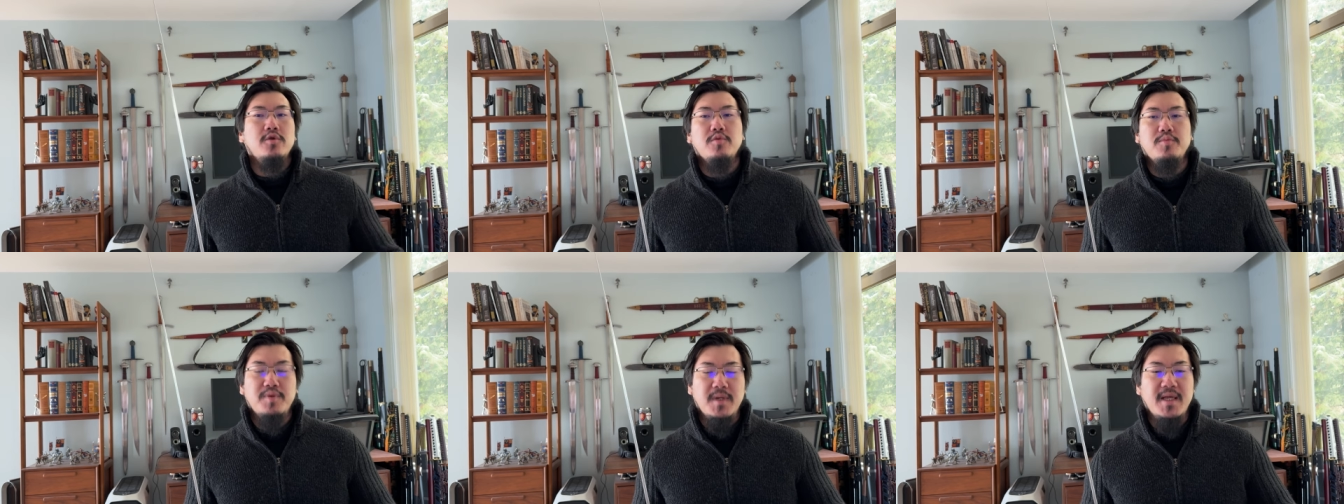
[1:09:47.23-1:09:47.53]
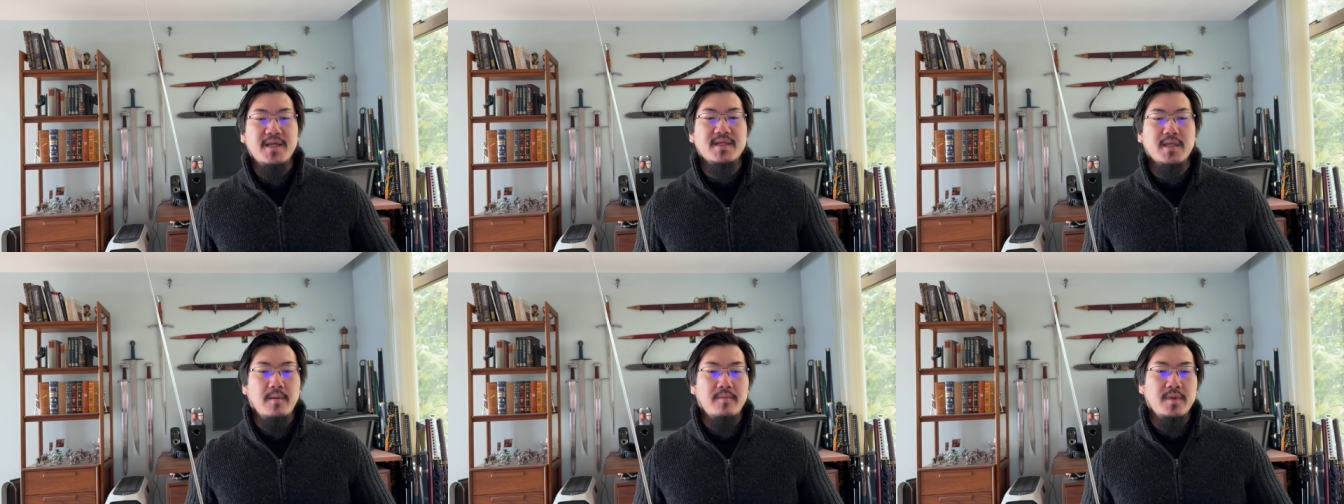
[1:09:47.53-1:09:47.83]
to
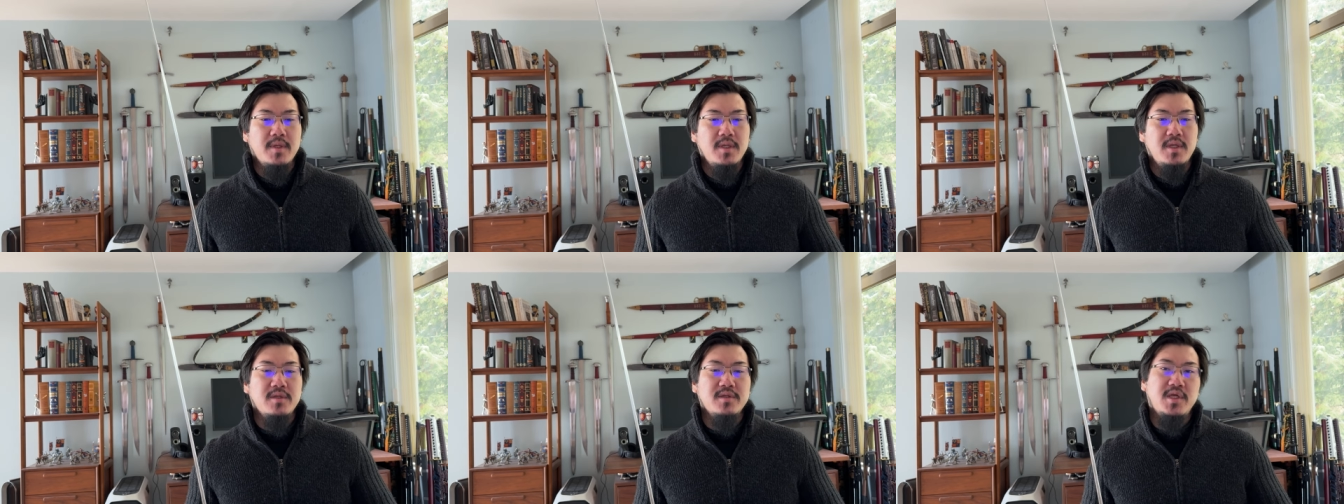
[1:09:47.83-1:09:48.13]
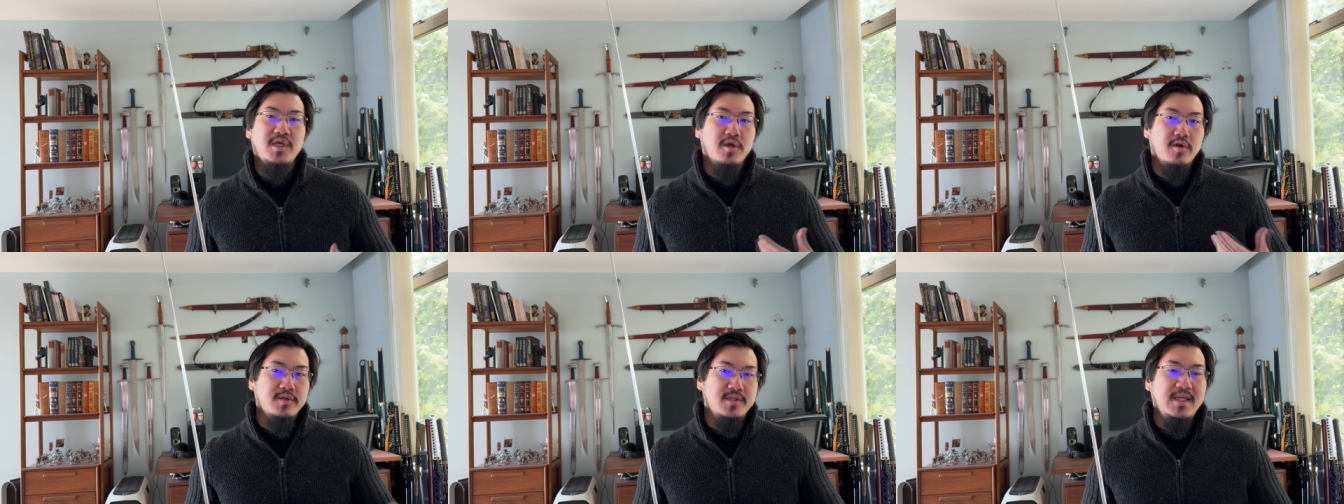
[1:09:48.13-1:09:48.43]
place them in
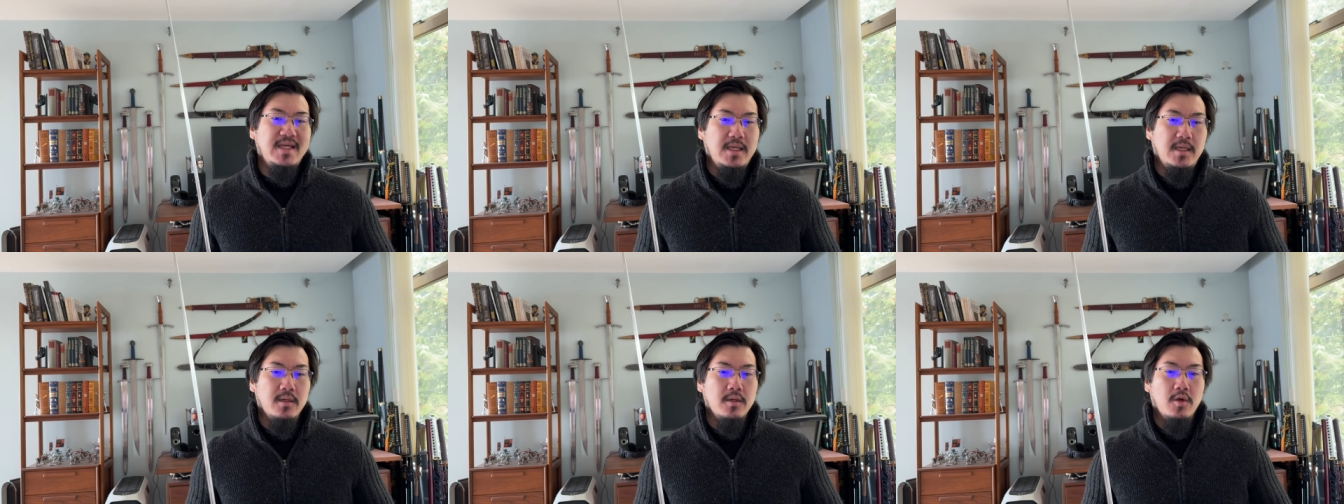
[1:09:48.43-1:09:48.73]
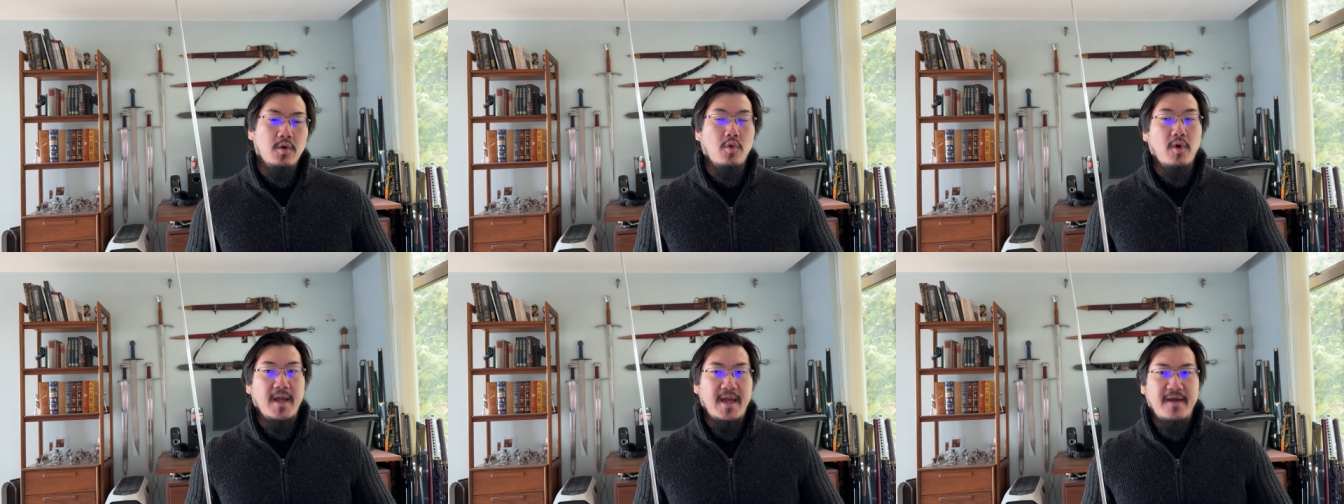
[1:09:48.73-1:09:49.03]
tier D
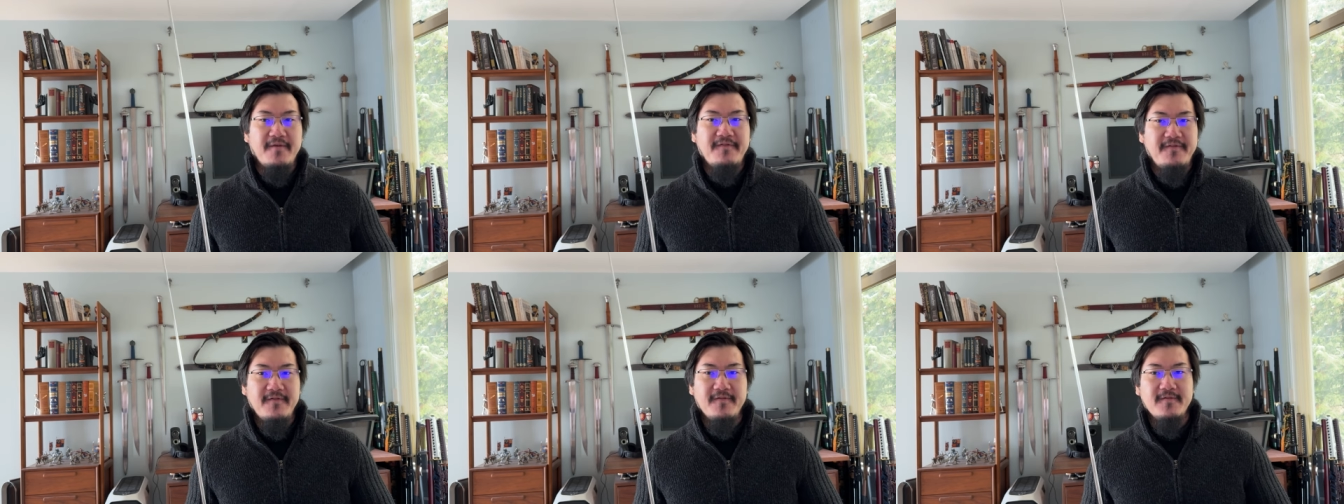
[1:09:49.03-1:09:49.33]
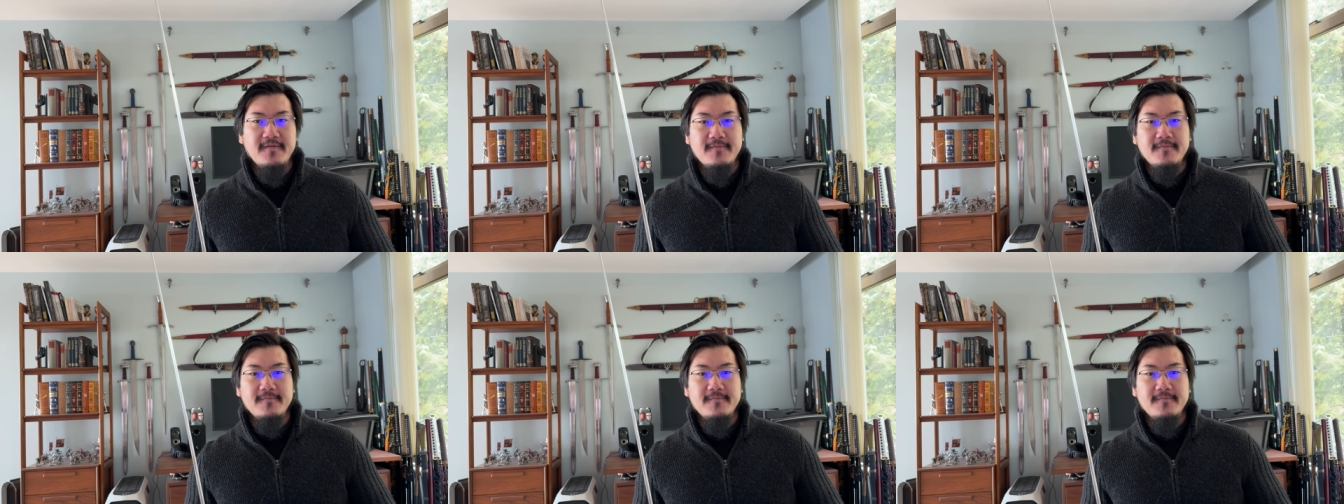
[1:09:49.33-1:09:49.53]
or F